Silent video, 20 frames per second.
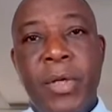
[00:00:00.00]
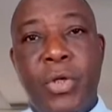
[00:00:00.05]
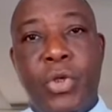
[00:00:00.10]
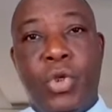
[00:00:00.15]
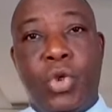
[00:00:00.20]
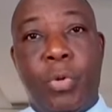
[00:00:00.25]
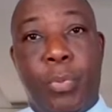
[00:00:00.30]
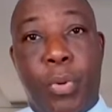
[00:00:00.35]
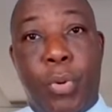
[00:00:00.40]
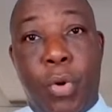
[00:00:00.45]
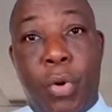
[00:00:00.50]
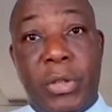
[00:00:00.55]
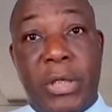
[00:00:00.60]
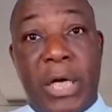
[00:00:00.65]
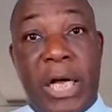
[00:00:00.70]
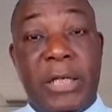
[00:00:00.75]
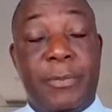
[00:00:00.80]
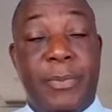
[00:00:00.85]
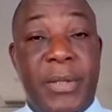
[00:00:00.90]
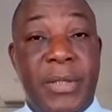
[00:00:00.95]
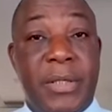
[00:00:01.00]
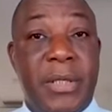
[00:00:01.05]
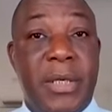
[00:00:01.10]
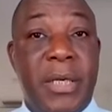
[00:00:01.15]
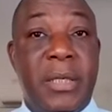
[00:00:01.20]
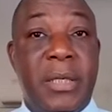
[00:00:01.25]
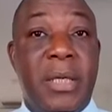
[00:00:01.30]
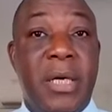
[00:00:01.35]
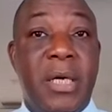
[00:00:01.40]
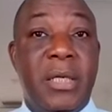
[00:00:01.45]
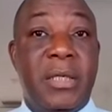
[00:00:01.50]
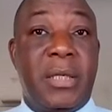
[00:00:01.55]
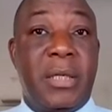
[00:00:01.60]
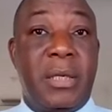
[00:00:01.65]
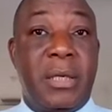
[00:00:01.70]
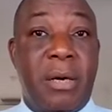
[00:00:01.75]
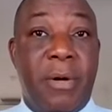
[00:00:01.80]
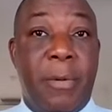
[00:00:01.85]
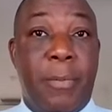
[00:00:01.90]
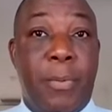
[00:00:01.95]
support as President
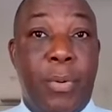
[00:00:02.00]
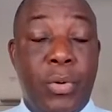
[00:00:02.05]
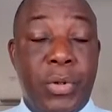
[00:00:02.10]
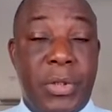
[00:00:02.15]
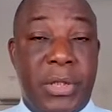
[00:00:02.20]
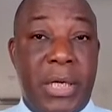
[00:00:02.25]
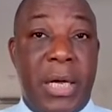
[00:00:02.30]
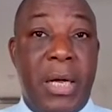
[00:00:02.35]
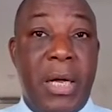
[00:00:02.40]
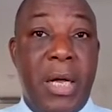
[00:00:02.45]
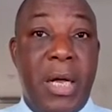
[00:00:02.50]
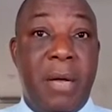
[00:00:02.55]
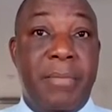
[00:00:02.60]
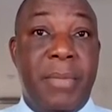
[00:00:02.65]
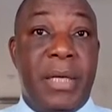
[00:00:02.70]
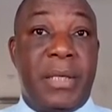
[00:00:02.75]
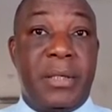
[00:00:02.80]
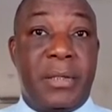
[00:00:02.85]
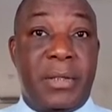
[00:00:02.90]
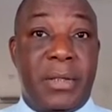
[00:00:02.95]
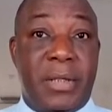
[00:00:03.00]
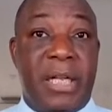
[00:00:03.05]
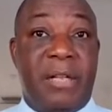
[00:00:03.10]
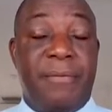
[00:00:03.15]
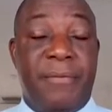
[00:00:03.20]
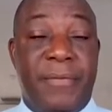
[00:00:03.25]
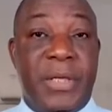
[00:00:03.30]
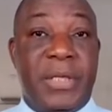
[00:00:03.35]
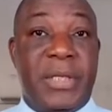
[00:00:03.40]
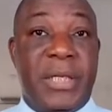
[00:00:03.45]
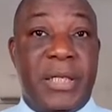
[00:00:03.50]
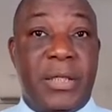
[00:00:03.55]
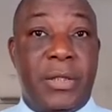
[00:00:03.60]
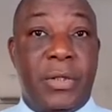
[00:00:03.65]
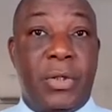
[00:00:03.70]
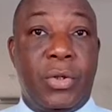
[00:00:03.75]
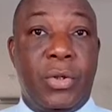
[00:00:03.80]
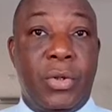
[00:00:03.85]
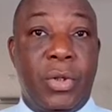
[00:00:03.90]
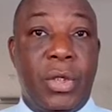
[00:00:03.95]
Cyril Ramaphosa makes a state visit
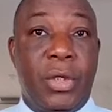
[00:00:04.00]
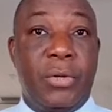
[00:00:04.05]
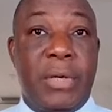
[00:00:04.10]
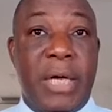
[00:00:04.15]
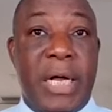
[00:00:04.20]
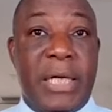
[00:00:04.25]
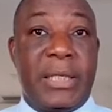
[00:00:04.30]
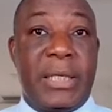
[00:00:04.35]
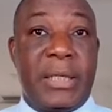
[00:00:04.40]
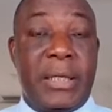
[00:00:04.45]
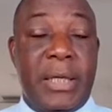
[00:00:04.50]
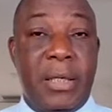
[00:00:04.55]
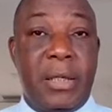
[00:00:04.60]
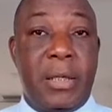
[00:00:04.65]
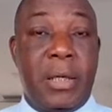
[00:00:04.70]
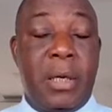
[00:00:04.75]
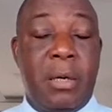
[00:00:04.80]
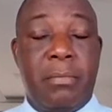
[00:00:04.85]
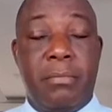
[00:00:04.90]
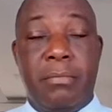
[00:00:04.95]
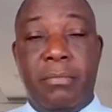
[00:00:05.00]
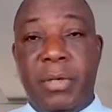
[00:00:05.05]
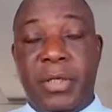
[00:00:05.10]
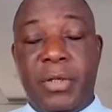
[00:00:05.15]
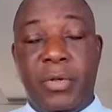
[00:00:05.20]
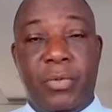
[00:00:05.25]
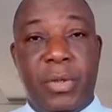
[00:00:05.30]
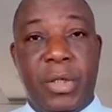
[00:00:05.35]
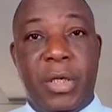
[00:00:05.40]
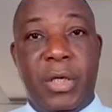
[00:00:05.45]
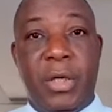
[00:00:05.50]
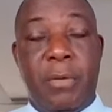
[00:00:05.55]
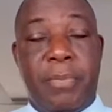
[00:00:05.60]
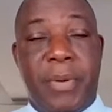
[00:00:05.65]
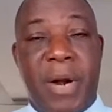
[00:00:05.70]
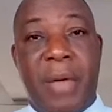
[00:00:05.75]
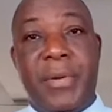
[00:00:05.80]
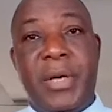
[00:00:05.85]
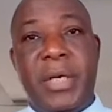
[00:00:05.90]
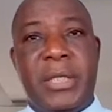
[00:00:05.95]
to the United Kingdom, meeting with the new
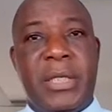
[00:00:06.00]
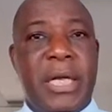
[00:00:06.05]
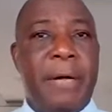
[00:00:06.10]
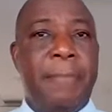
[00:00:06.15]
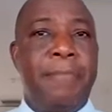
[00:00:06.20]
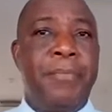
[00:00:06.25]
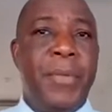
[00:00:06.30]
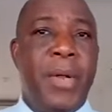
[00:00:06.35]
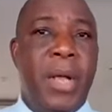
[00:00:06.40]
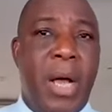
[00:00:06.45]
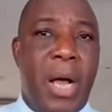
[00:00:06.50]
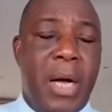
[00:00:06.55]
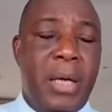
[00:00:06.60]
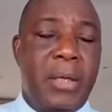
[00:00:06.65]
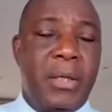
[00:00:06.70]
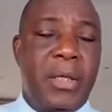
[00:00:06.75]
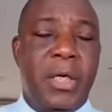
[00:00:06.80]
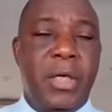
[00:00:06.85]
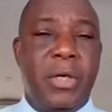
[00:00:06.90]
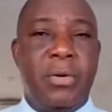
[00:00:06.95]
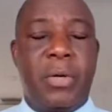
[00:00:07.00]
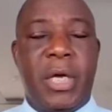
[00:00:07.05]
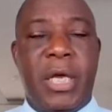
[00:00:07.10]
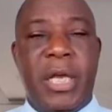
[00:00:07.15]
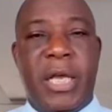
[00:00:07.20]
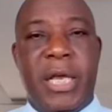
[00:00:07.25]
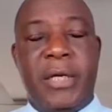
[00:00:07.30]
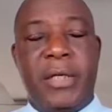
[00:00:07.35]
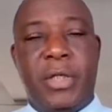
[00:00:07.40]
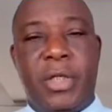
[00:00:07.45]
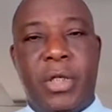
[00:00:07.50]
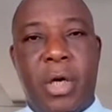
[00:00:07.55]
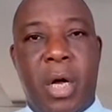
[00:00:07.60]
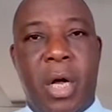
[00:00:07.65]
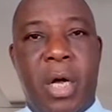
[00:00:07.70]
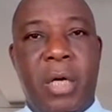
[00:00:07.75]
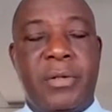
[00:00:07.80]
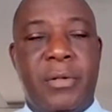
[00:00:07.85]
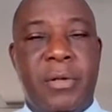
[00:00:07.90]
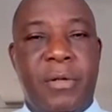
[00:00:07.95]
Prime Minister and the new King
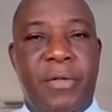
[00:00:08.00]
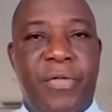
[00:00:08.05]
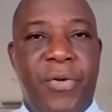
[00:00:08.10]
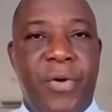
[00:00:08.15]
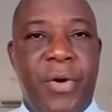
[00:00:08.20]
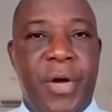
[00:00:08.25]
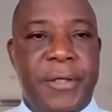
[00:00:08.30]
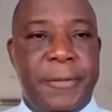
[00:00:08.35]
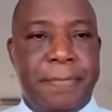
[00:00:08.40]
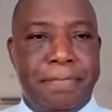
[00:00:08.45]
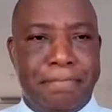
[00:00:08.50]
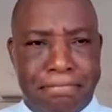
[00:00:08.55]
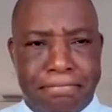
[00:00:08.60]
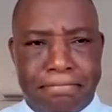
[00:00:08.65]
Charles III.